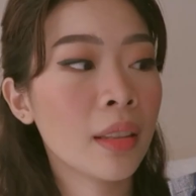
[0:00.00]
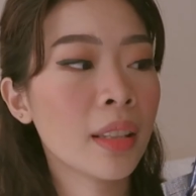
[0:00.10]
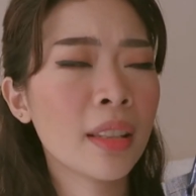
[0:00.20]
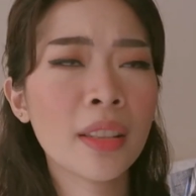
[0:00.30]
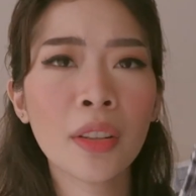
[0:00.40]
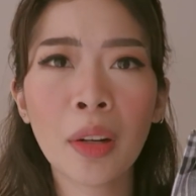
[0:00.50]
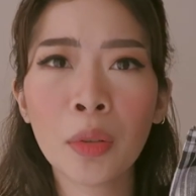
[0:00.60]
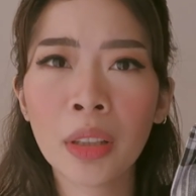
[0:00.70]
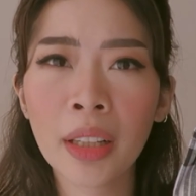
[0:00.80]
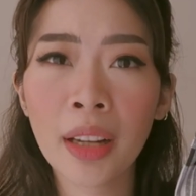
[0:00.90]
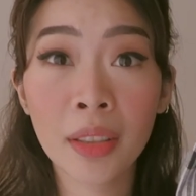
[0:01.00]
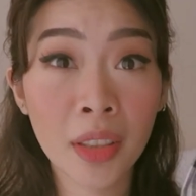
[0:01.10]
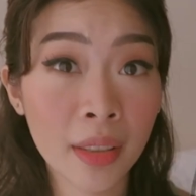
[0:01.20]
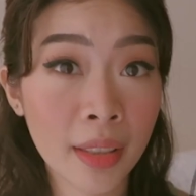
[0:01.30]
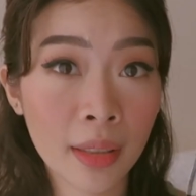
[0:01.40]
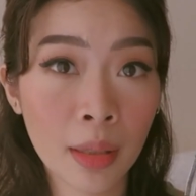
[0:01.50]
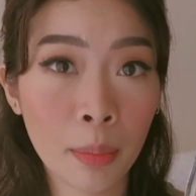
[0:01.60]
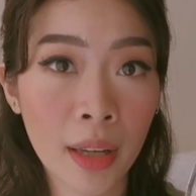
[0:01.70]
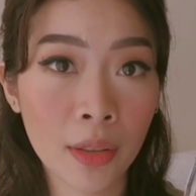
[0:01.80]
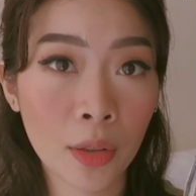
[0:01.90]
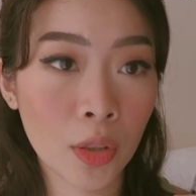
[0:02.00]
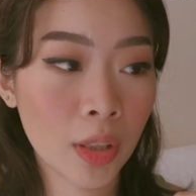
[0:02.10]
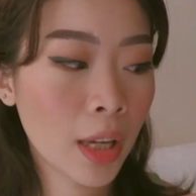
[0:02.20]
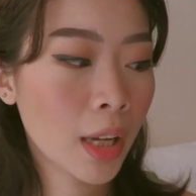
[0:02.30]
This is around 360 pesos.